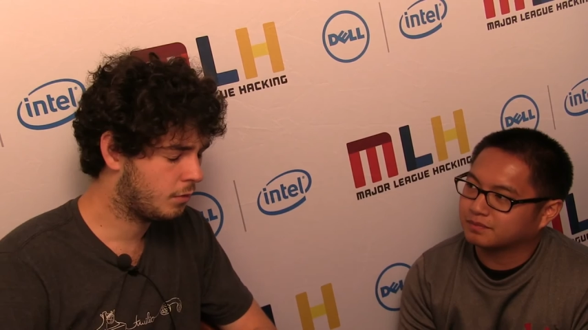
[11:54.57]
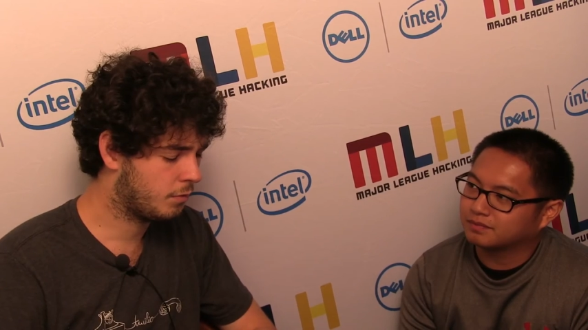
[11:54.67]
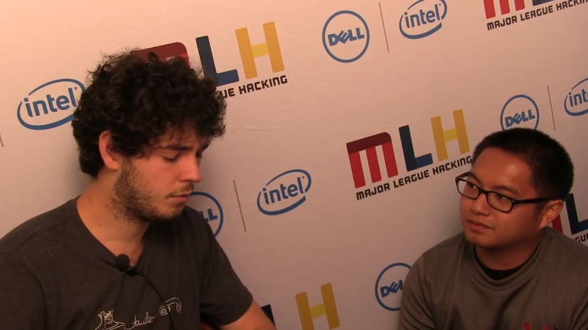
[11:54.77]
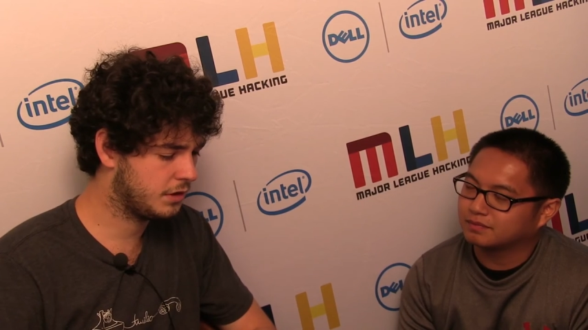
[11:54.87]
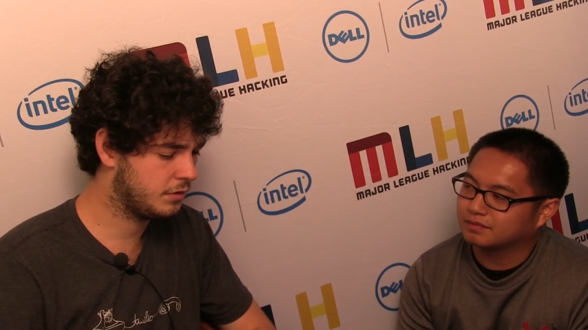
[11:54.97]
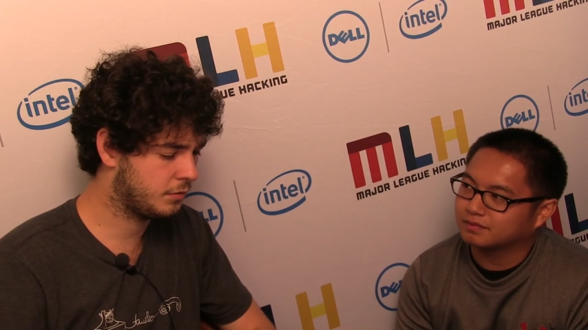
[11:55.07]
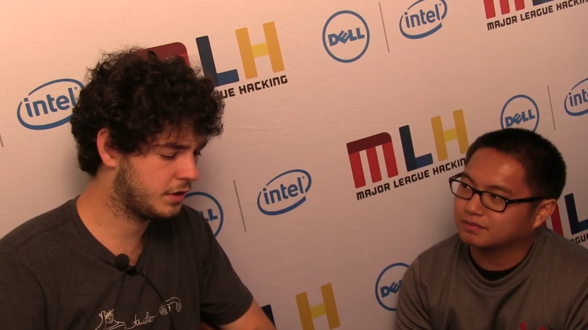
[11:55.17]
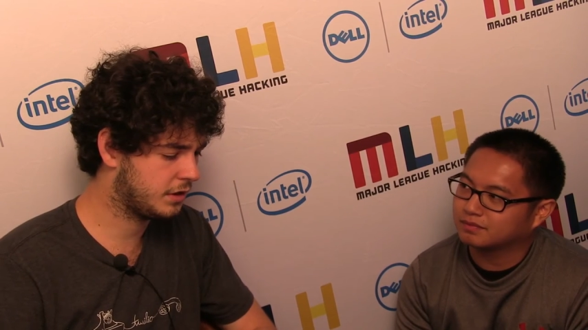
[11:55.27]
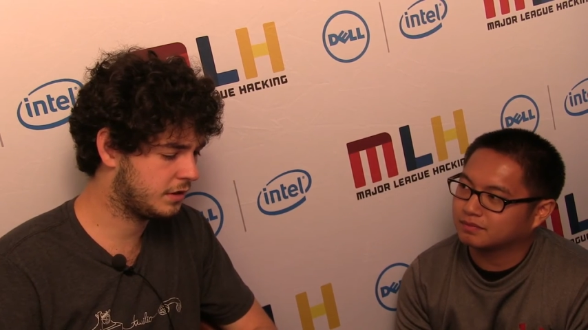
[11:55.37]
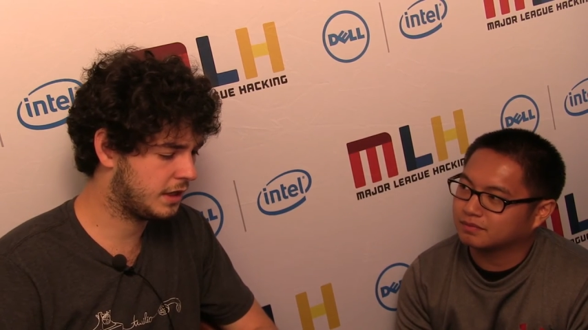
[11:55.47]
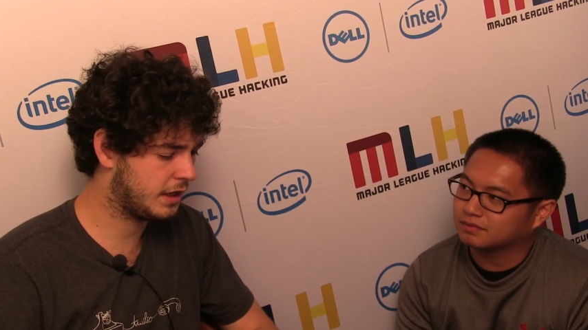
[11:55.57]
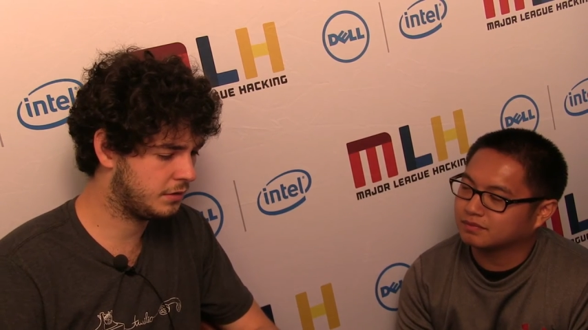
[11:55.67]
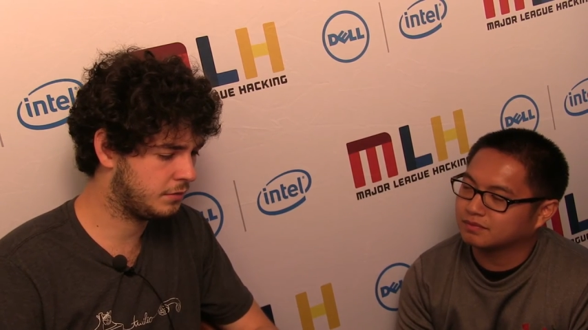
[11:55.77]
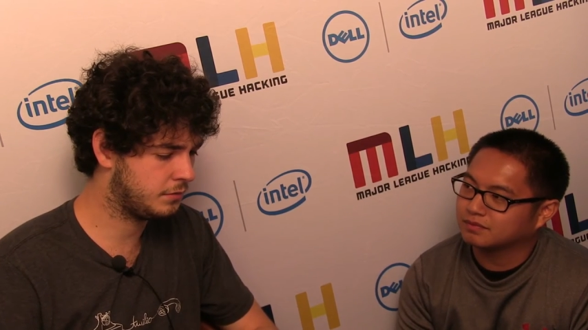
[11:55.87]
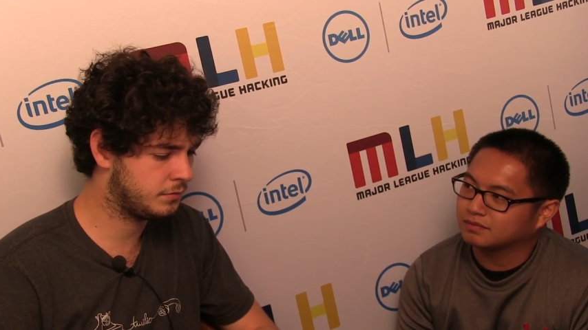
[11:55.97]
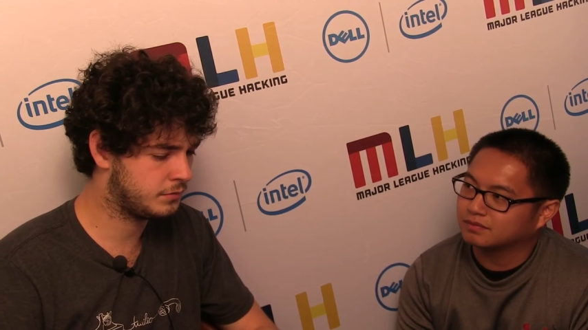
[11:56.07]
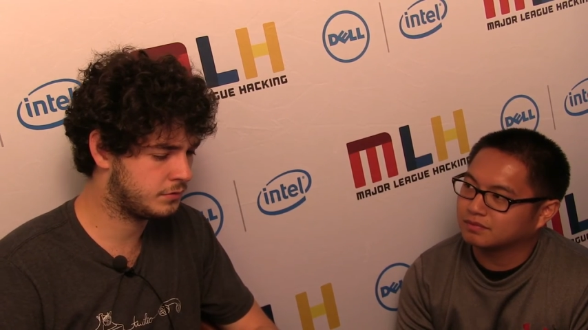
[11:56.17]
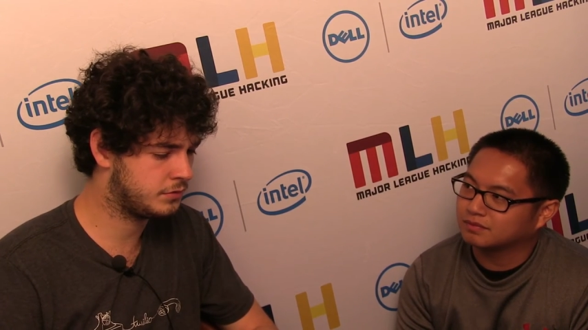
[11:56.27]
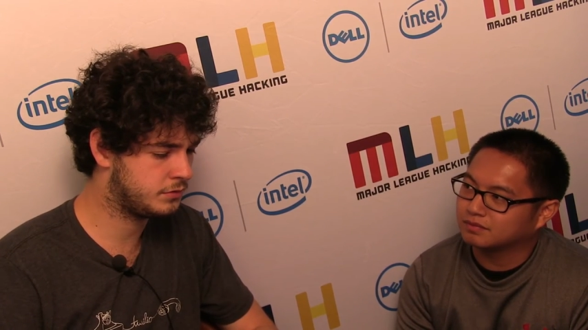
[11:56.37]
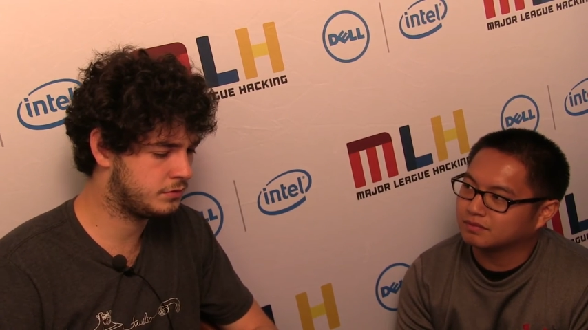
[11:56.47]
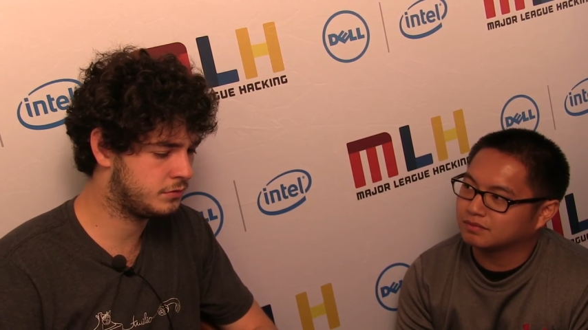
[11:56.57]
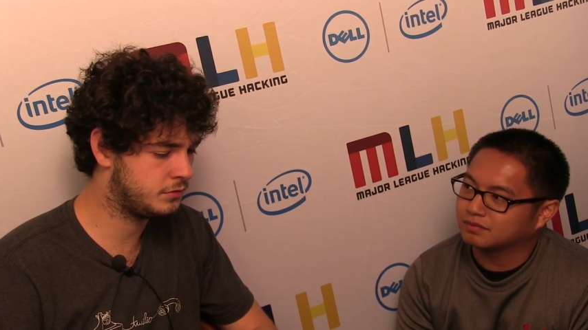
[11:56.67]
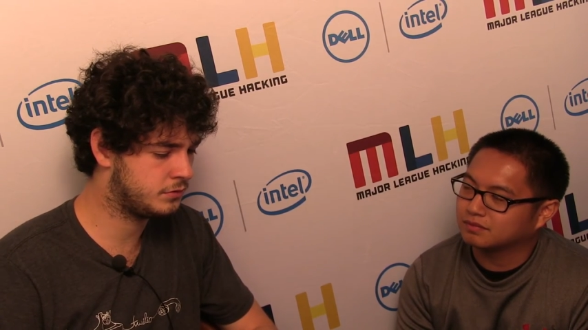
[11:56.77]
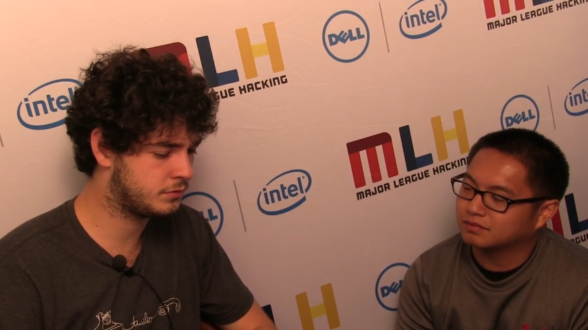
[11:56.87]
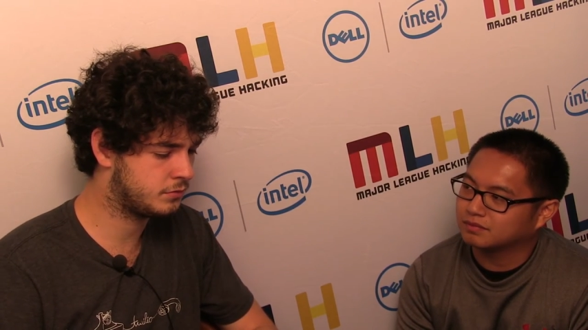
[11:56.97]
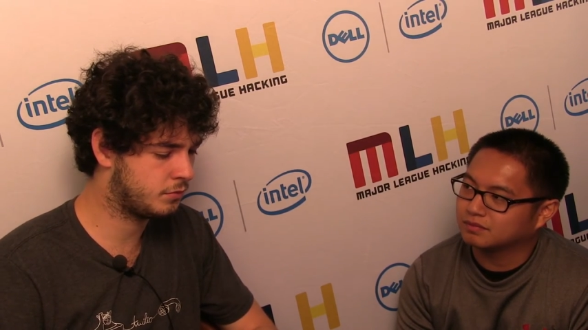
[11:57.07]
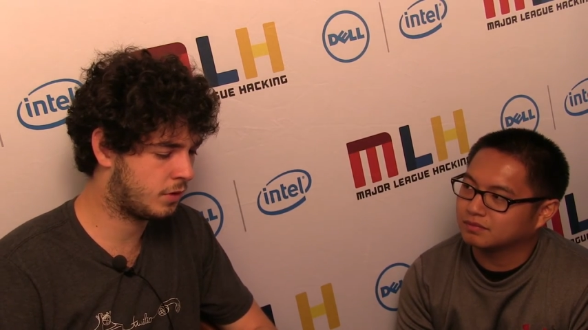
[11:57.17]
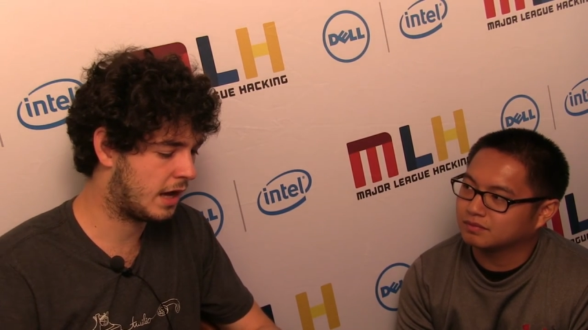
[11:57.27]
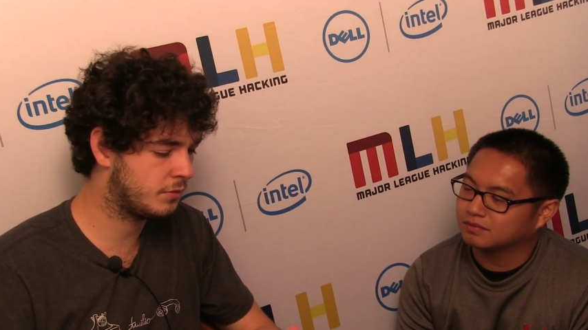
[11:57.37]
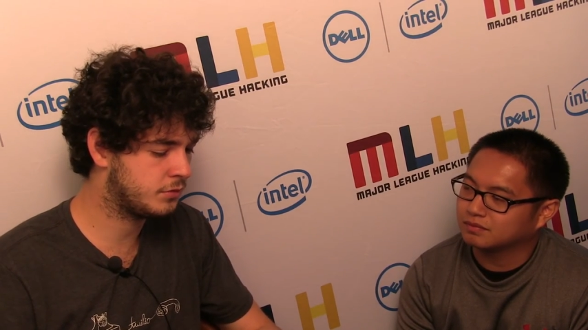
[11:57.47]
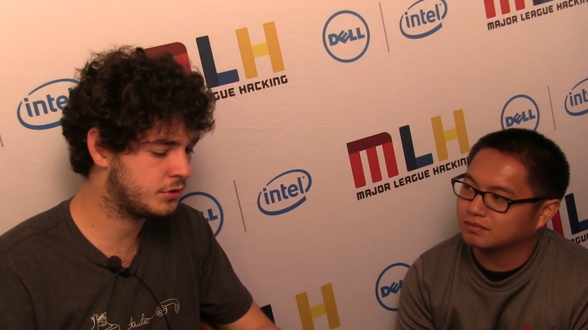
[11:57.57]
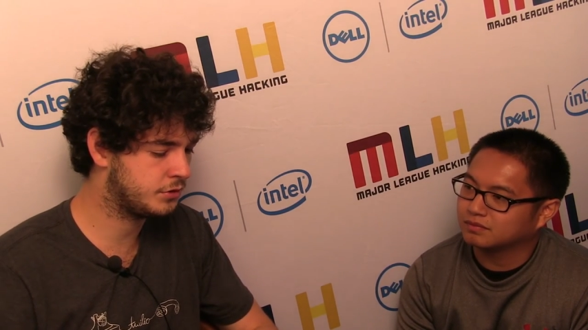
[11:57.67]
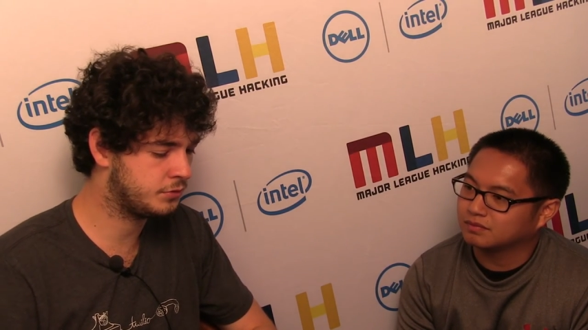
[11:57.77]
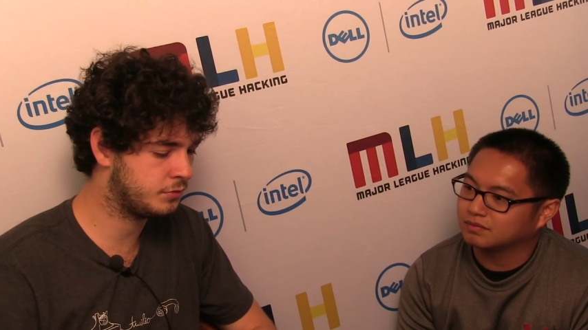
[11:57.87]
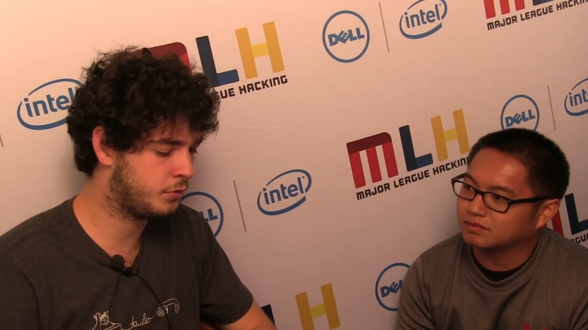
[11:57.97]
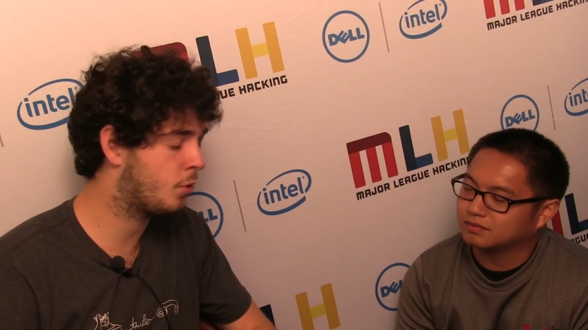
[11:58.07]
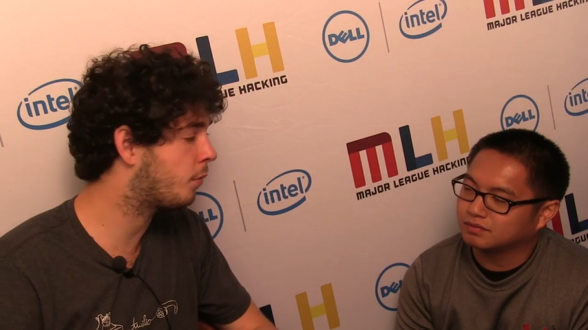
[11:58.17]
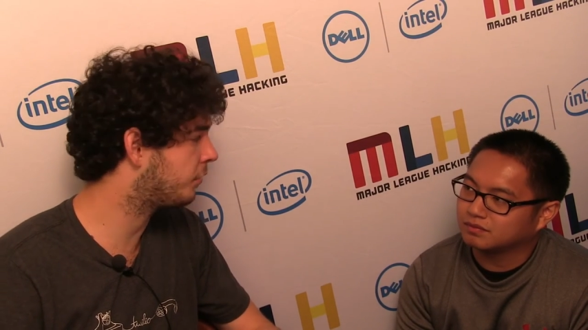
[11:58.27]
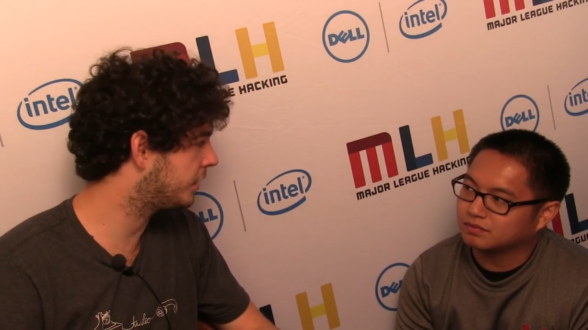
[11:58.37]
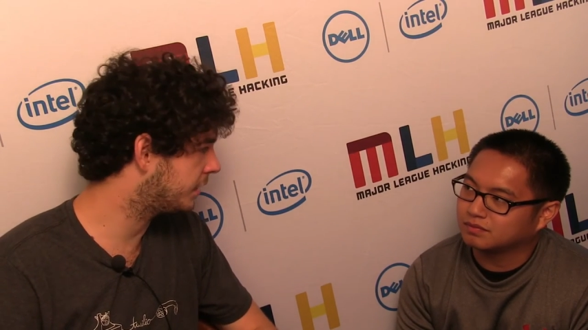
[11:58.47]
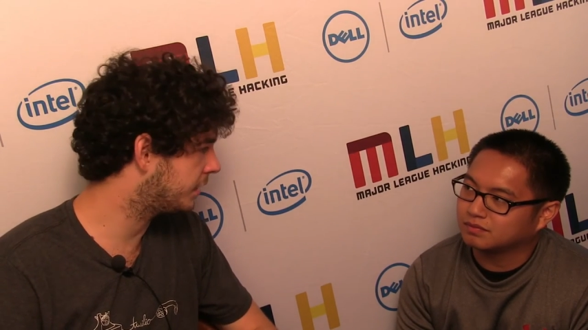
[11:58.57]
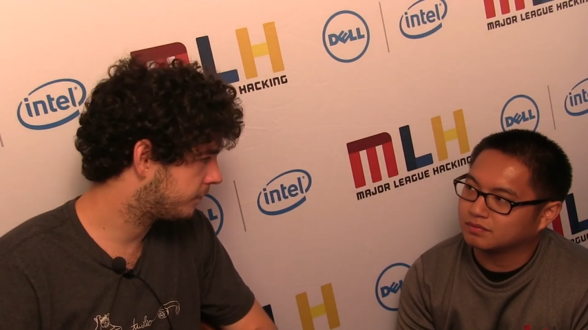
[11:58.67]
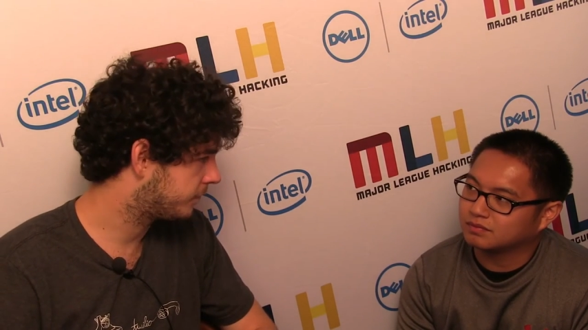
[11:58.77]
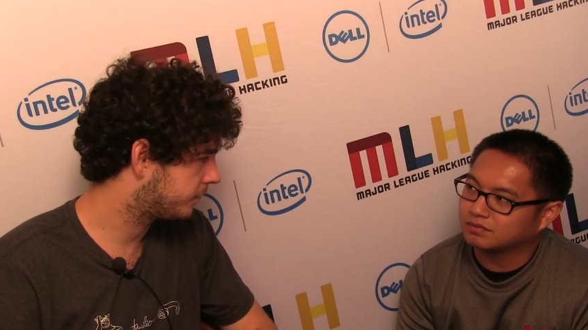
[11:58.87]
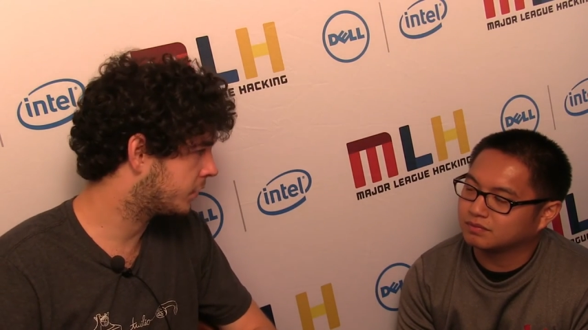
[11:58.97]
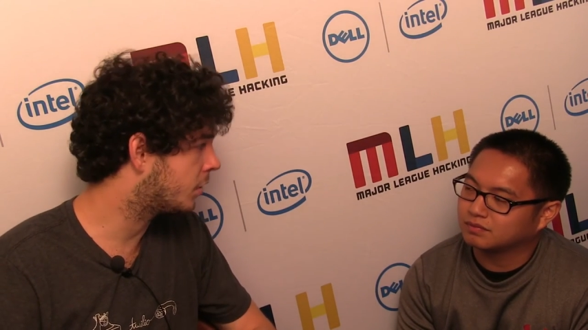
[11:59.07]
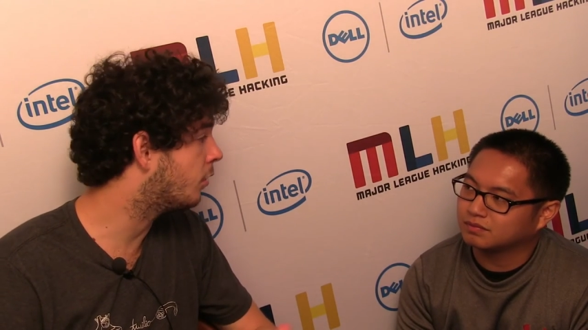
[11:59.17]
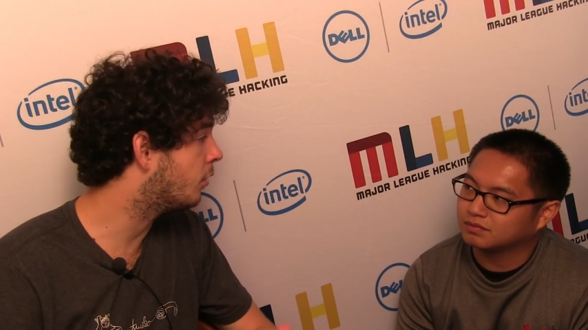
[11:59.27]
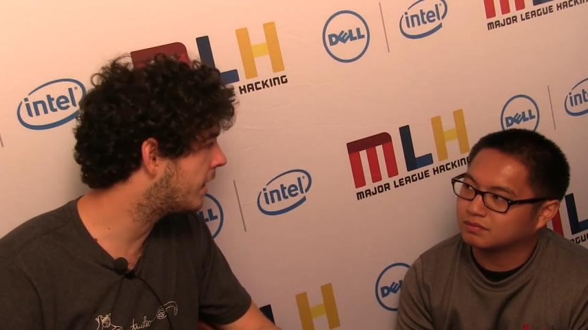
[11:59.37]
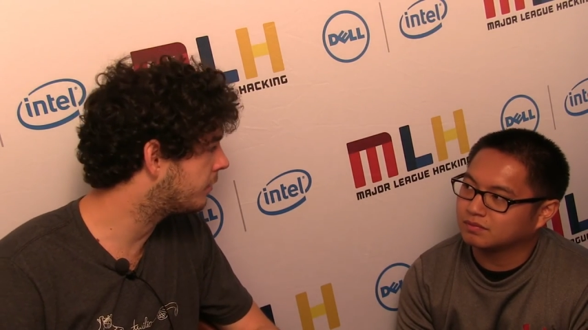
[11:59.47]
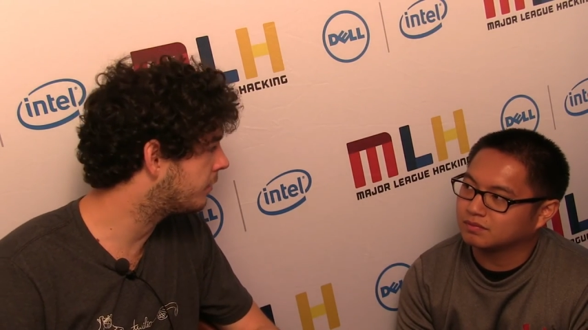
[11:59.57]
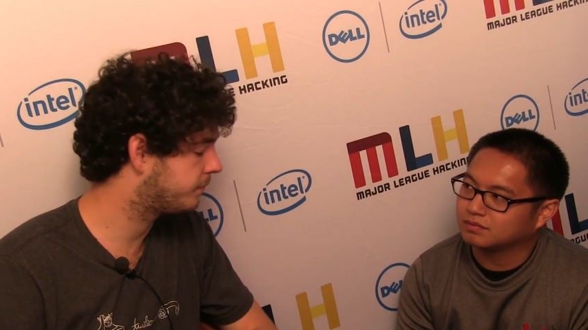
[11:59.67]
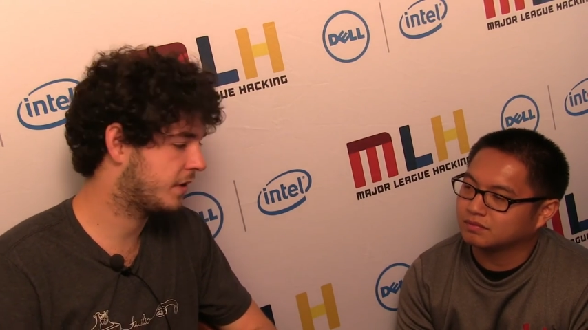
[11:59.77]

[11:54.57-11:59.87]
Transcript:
Speaker 1: what what can you? How would you normally go about